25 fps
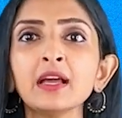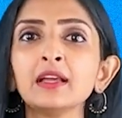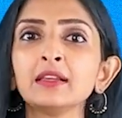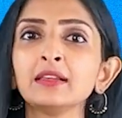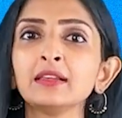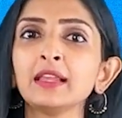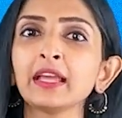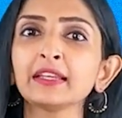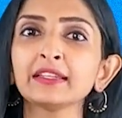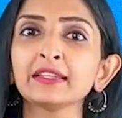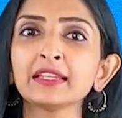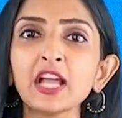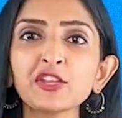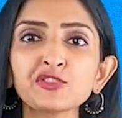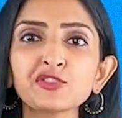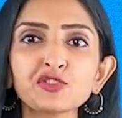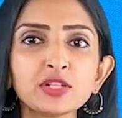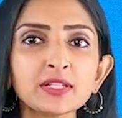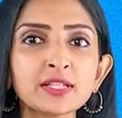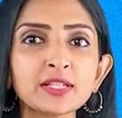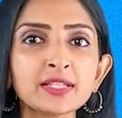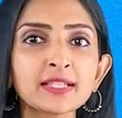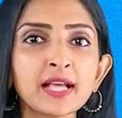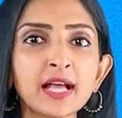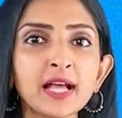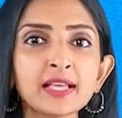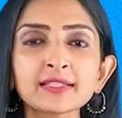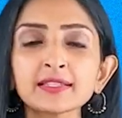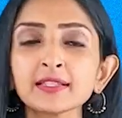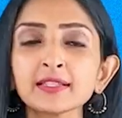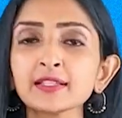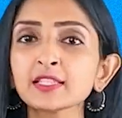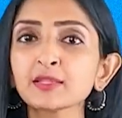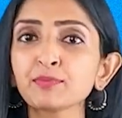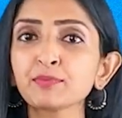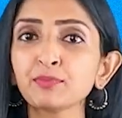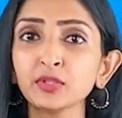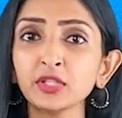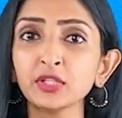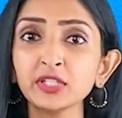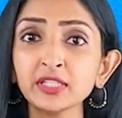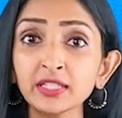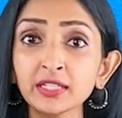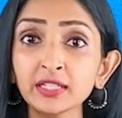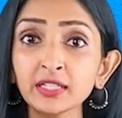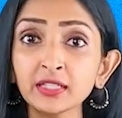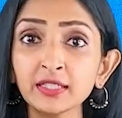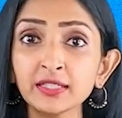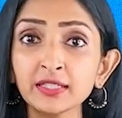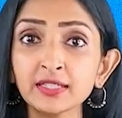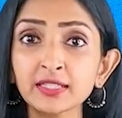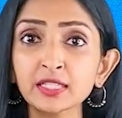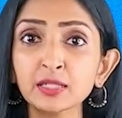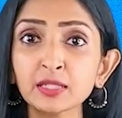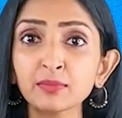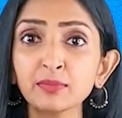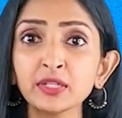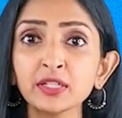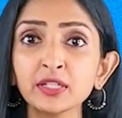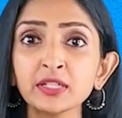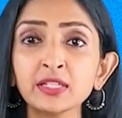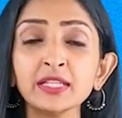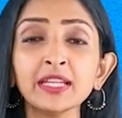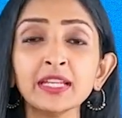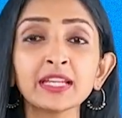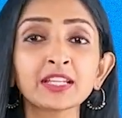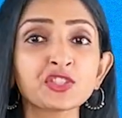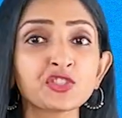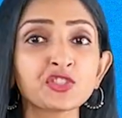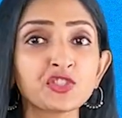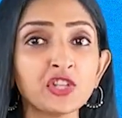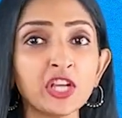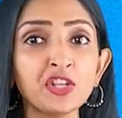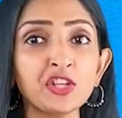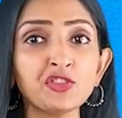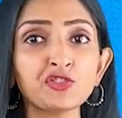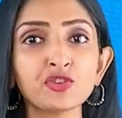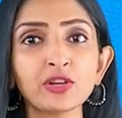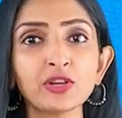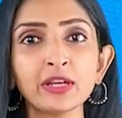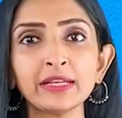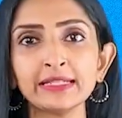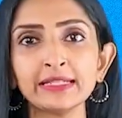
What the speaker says: like natural disasters, political instability, exchange rate,